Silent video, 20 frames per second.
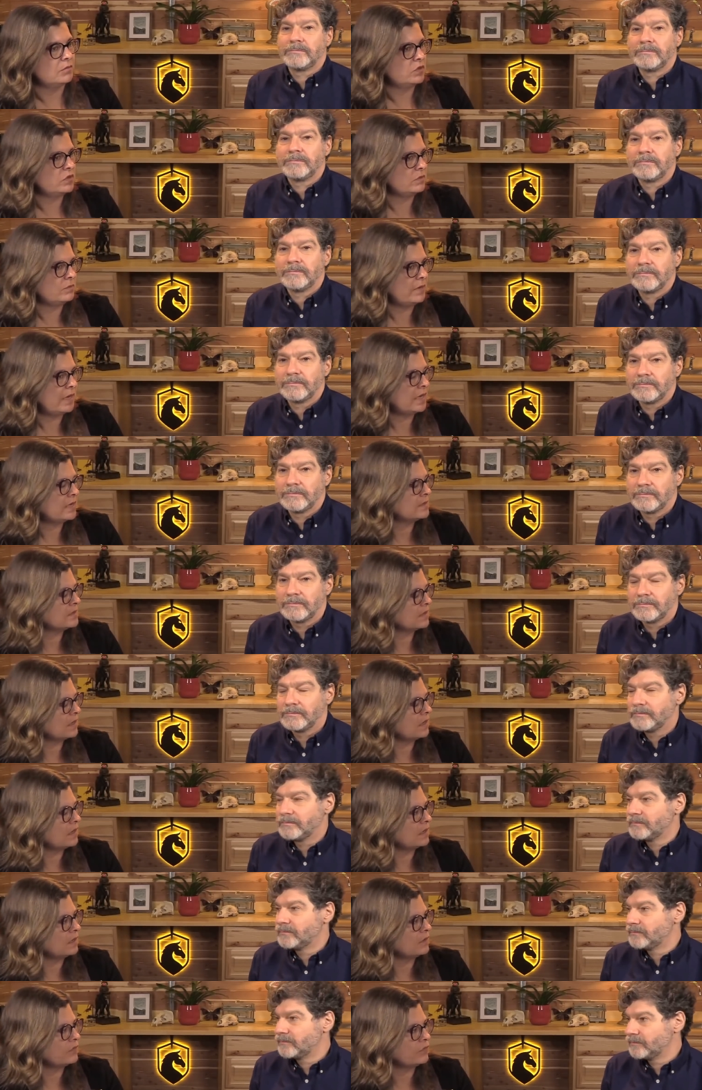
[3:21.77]
Speaker 1: to
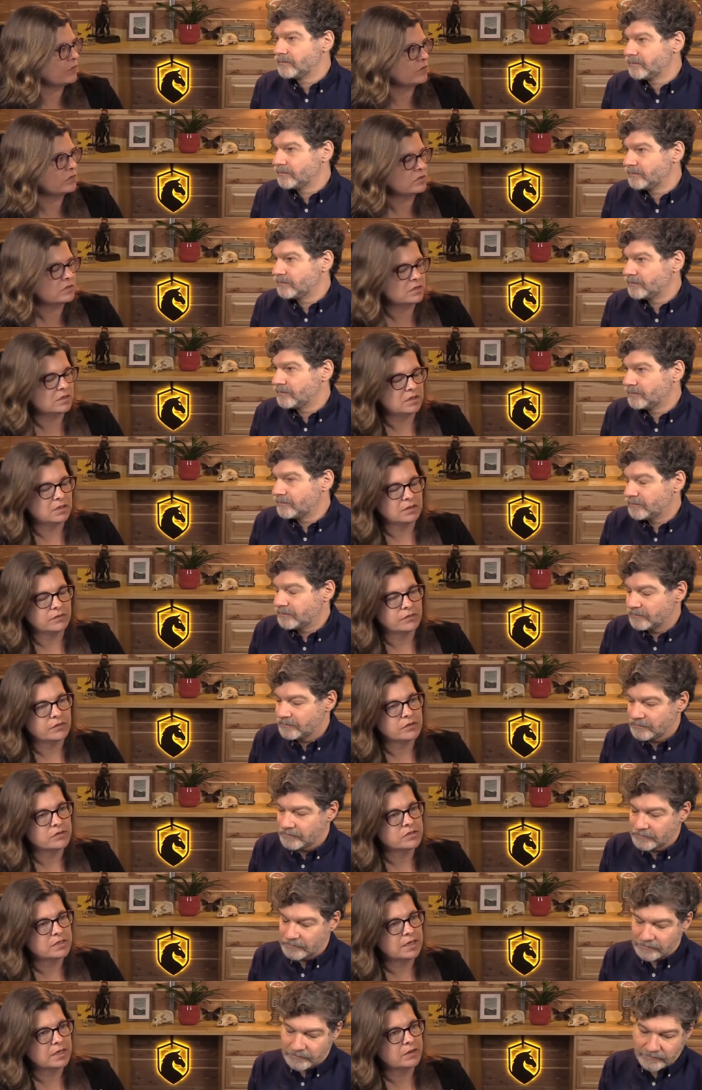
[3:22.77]
masking in the first in the
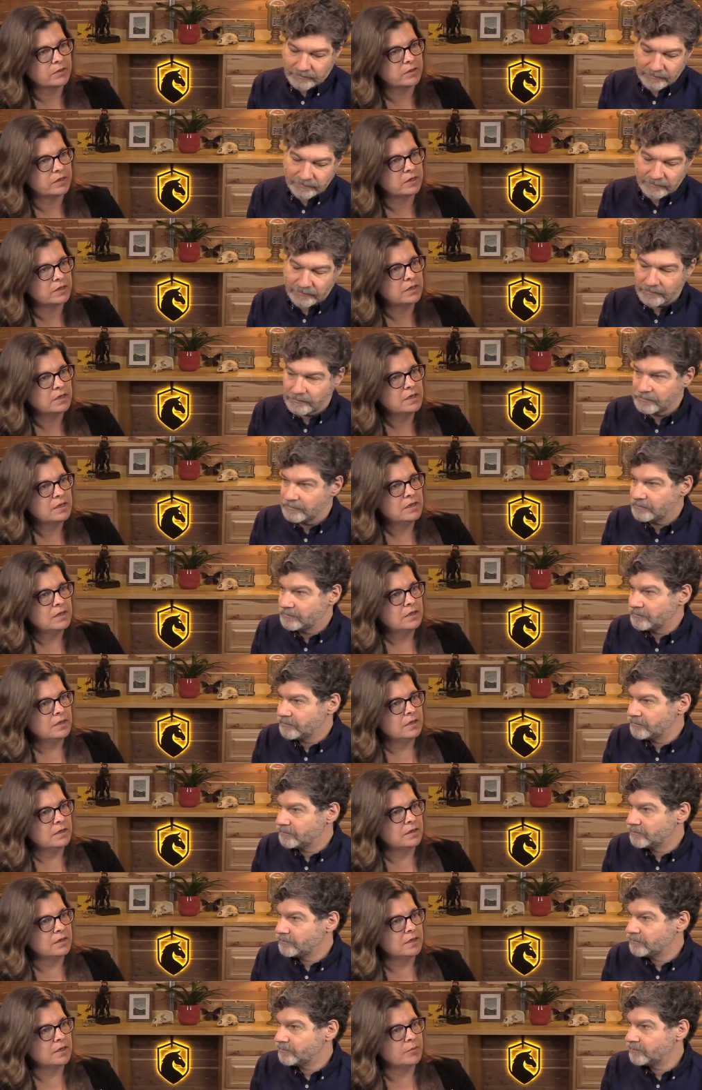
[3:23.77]
first hour,
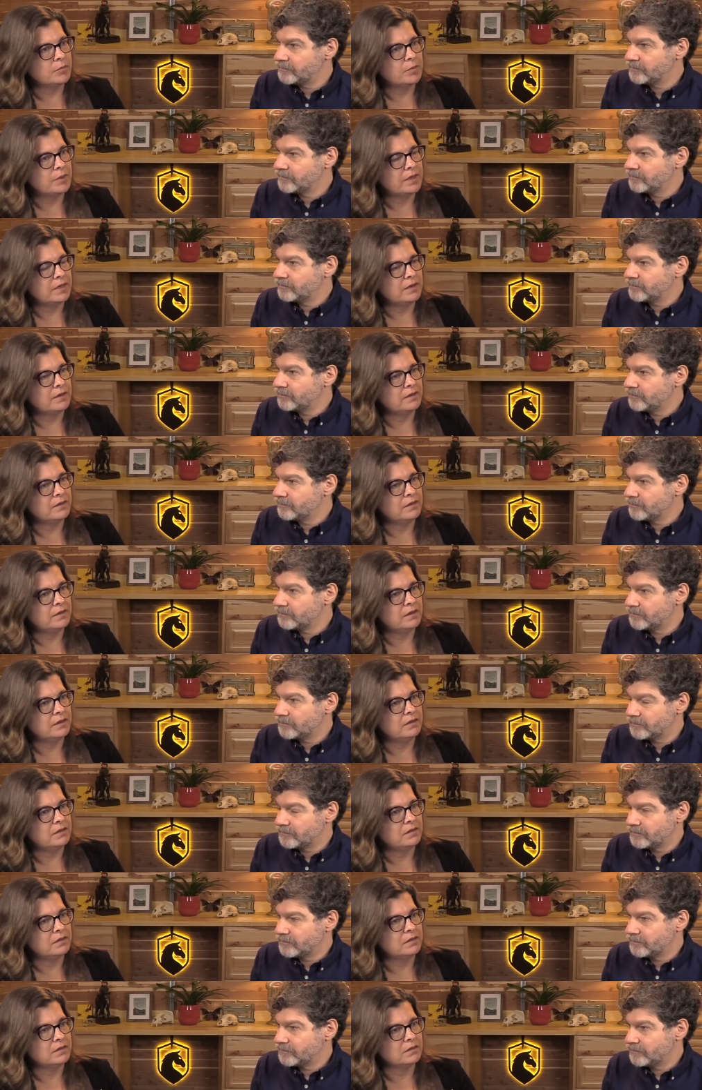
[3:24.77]
uh, but
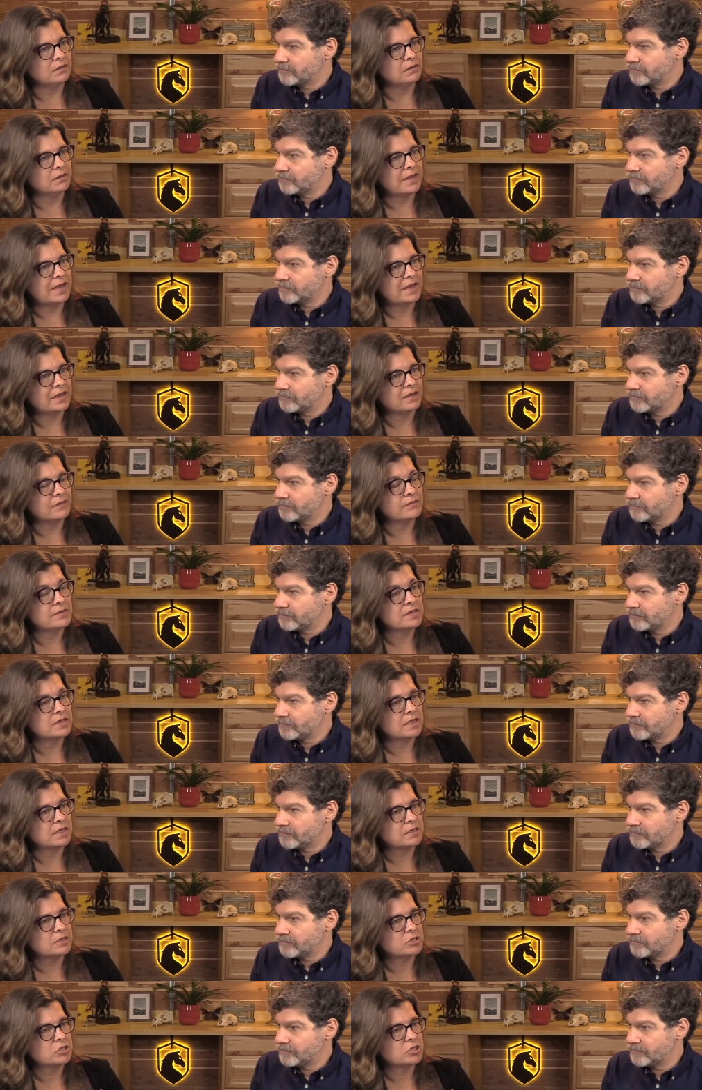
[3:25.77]
the the lack of
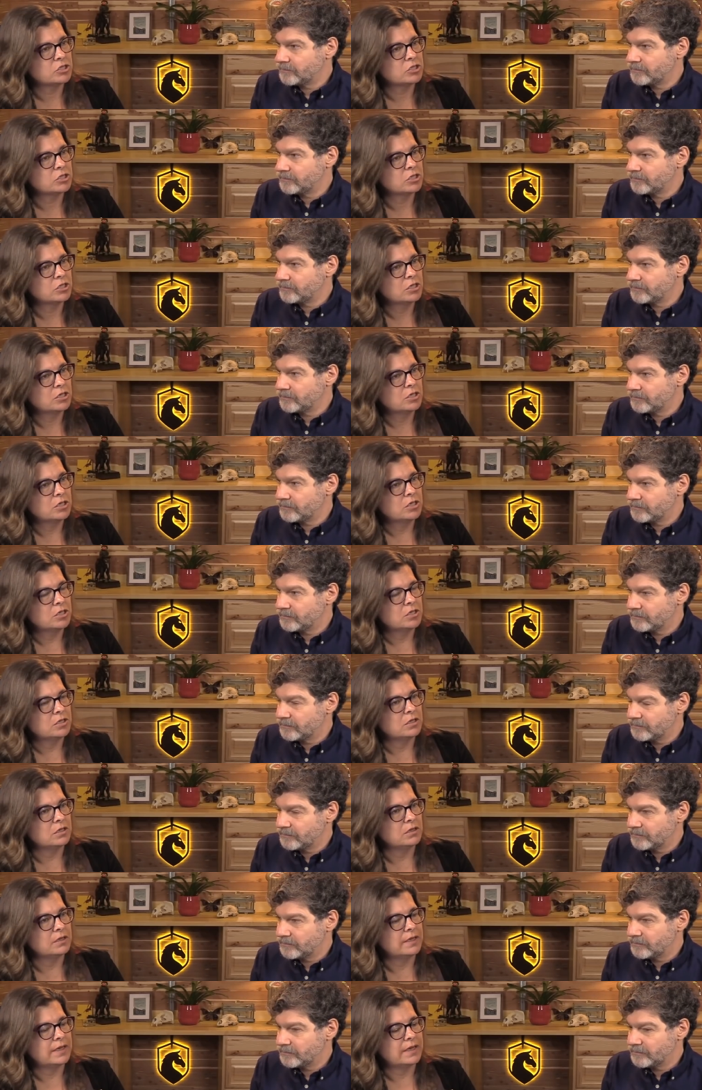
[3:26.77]
touch,
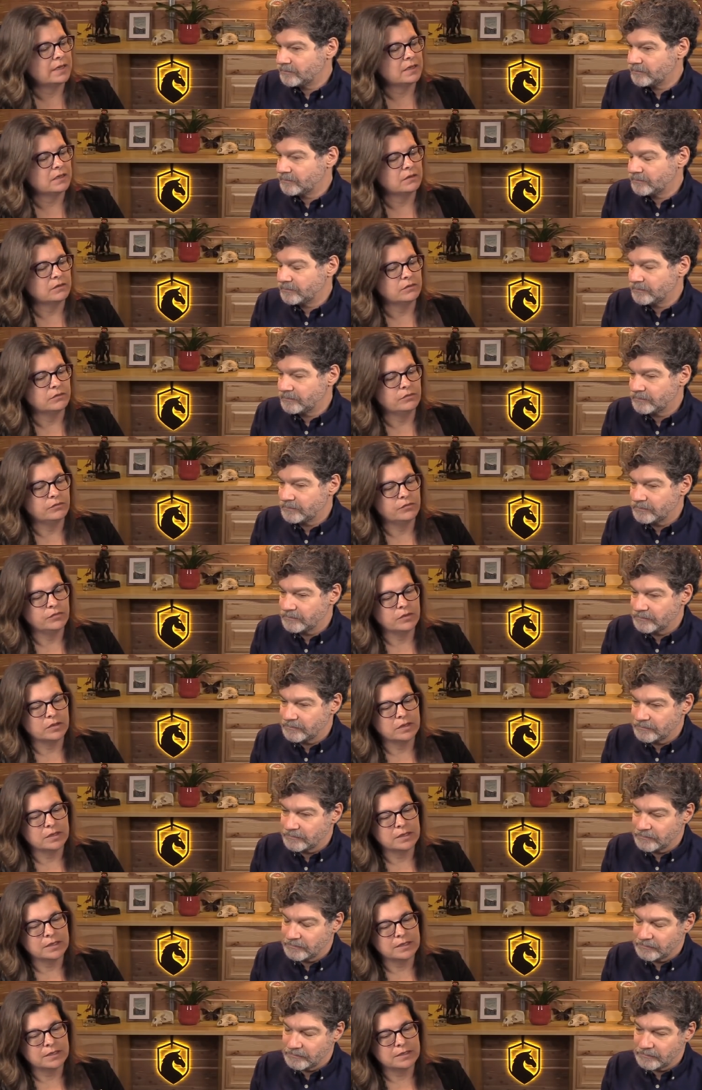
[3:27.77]
the lack of
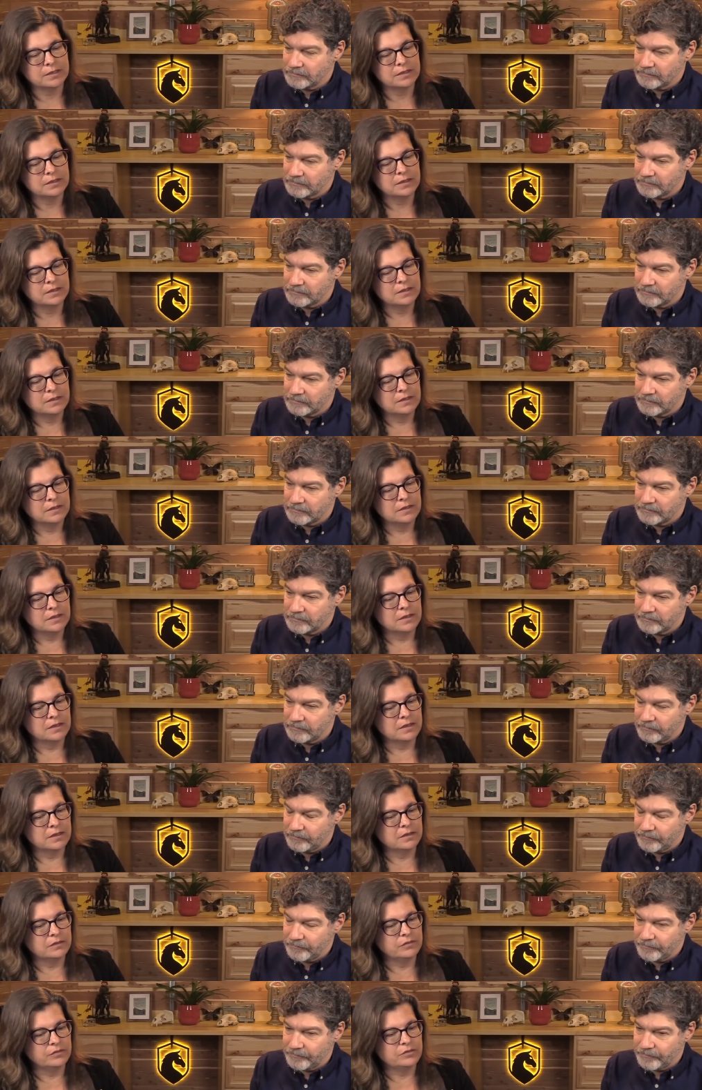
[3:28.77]
uh,
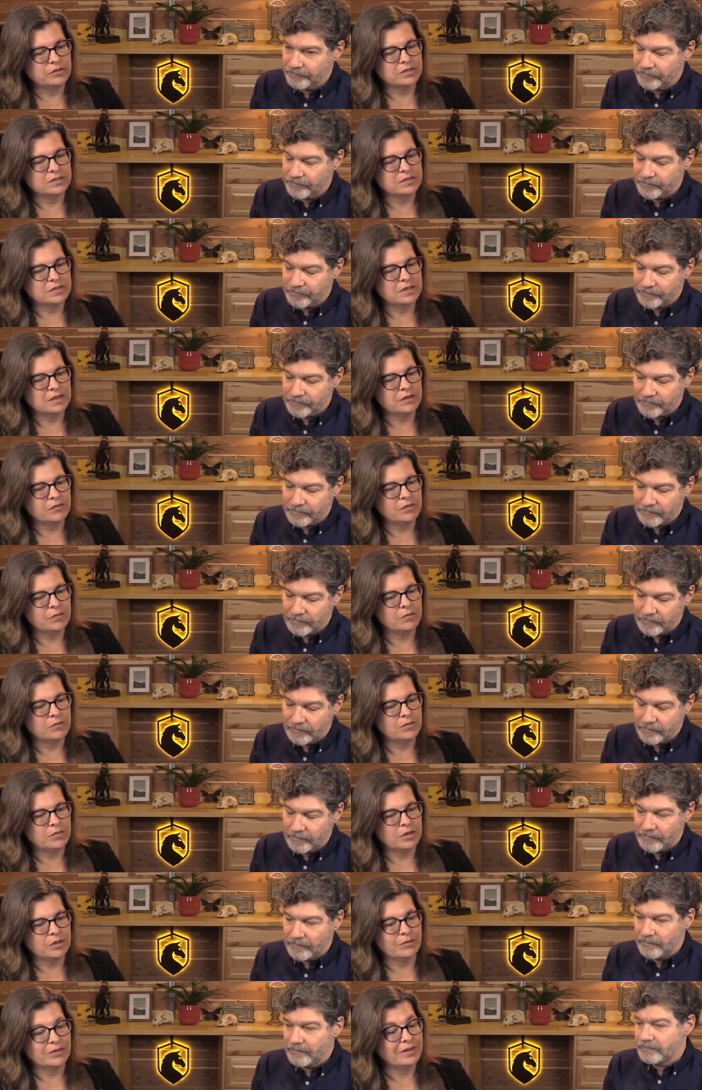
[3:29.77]
of just even
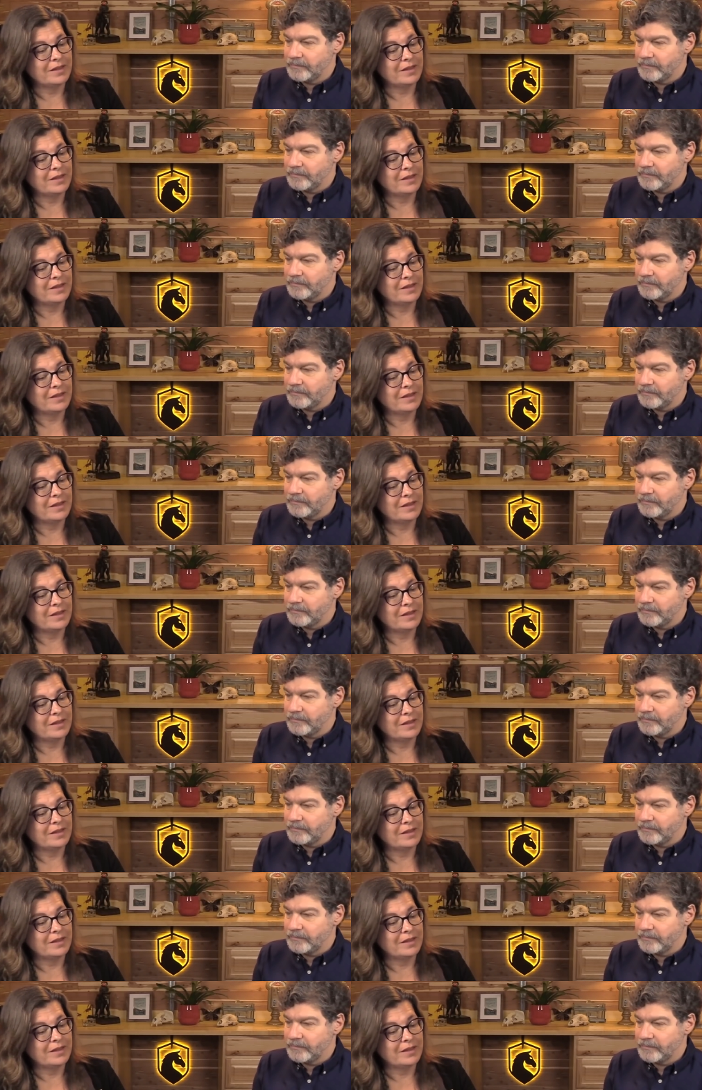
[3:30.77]
you know the